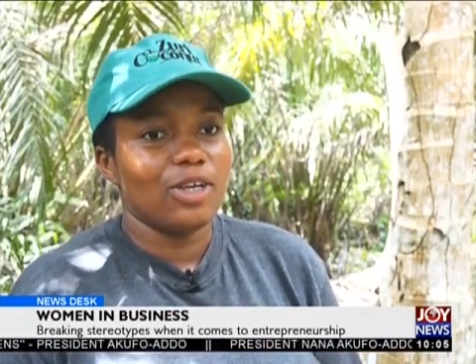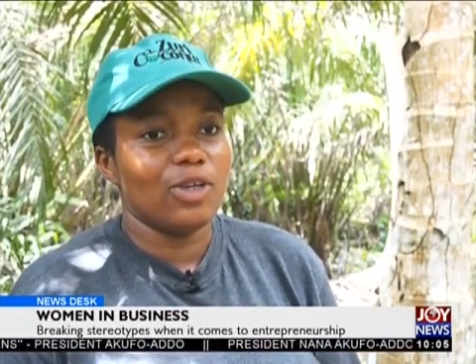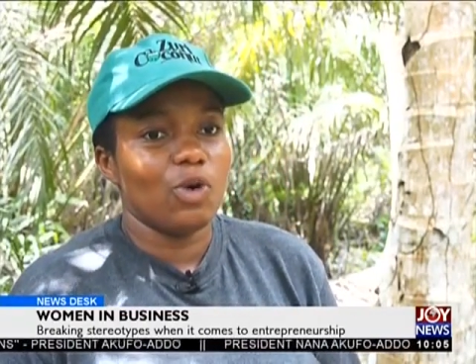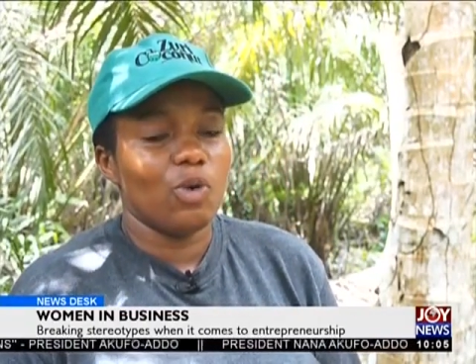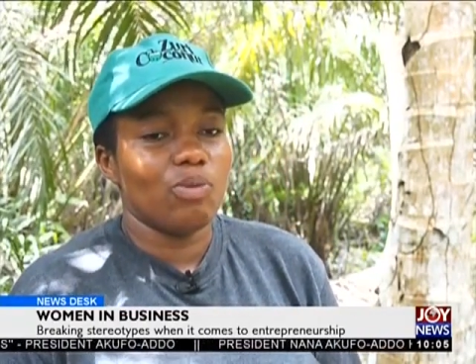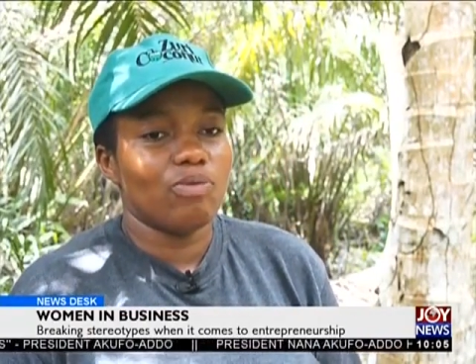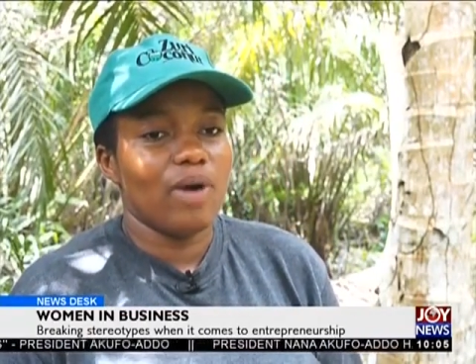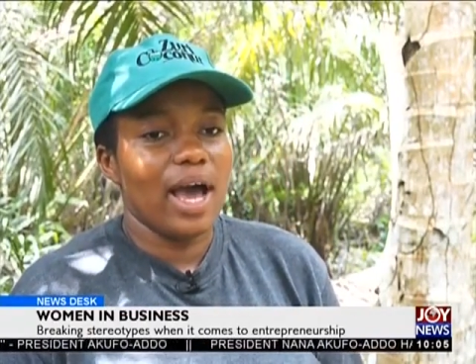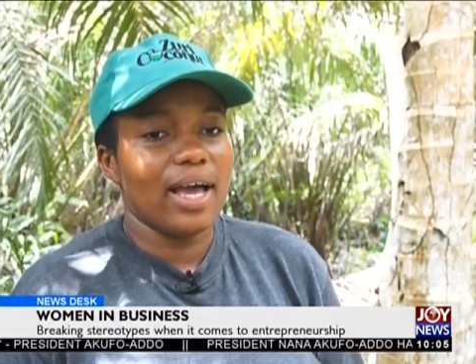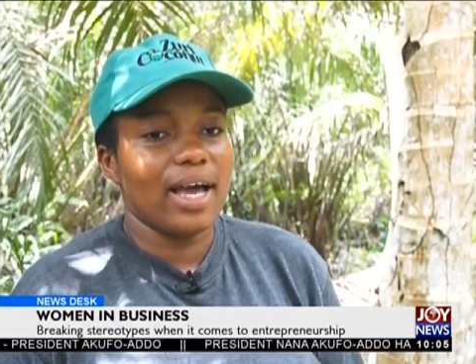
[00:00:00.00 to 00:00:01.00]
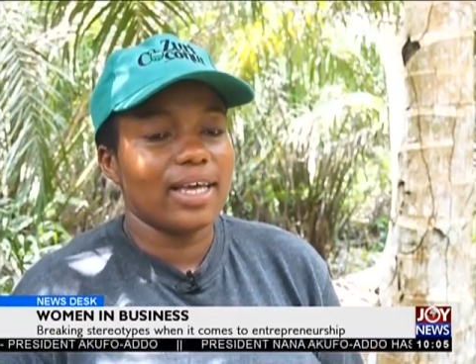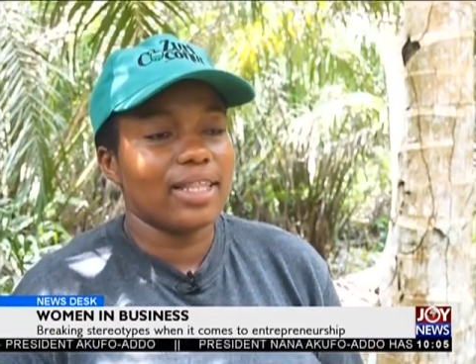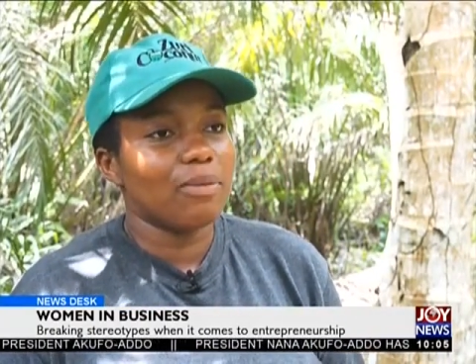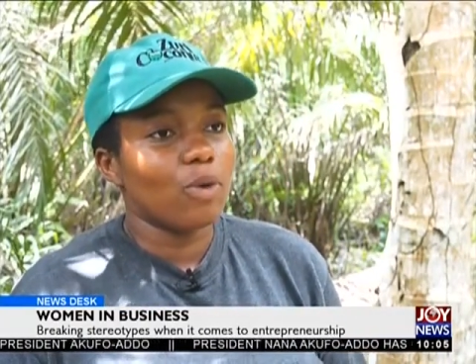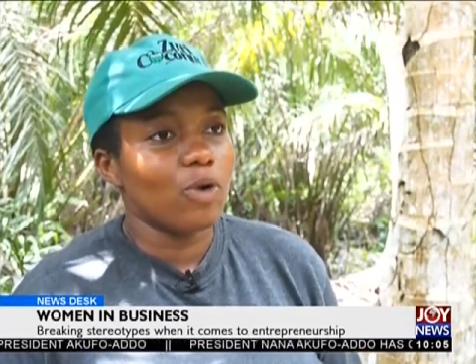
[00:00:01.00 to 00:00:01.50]
You know, I, I
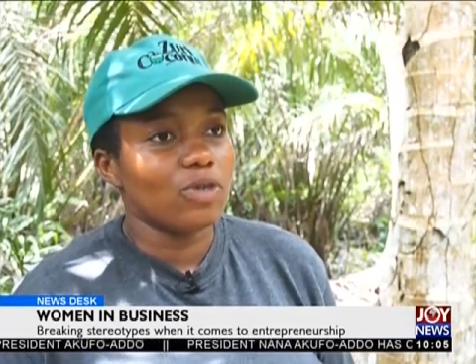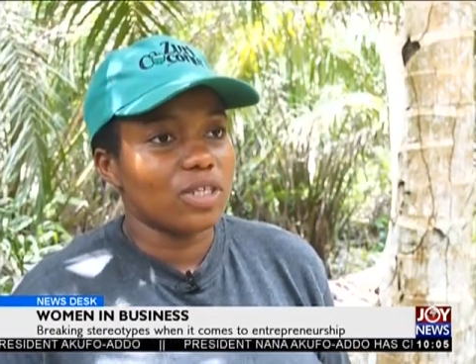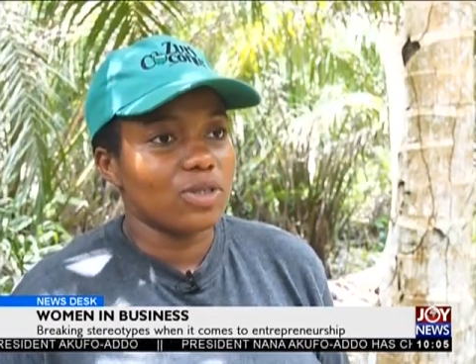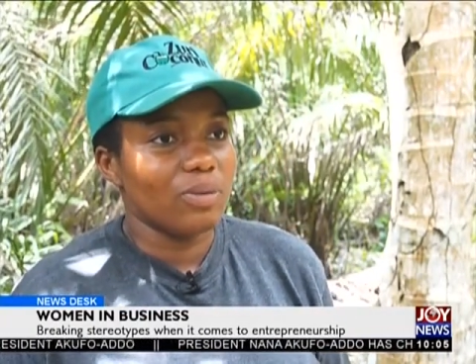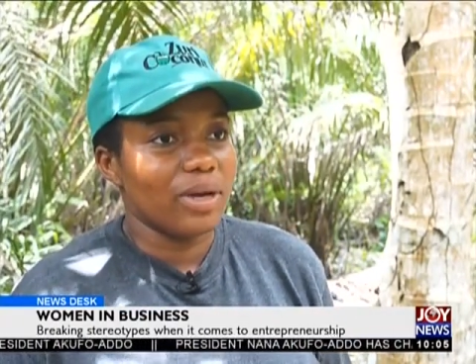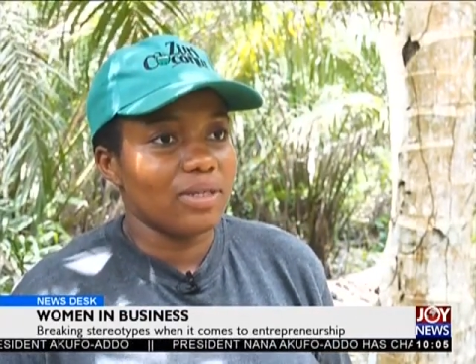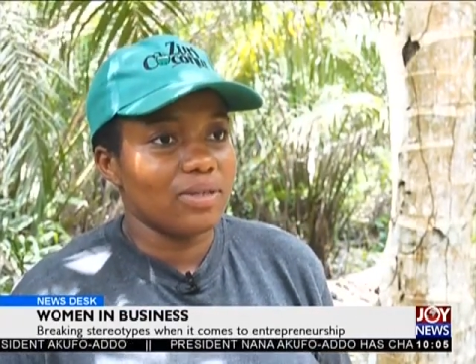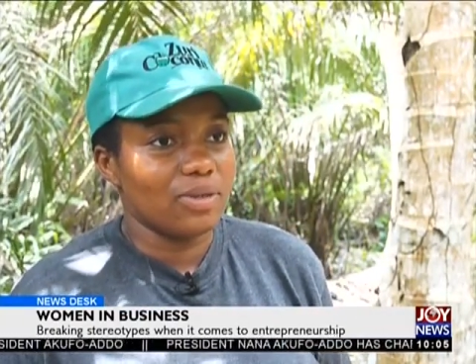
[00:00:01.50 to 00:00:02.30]
get them closer to my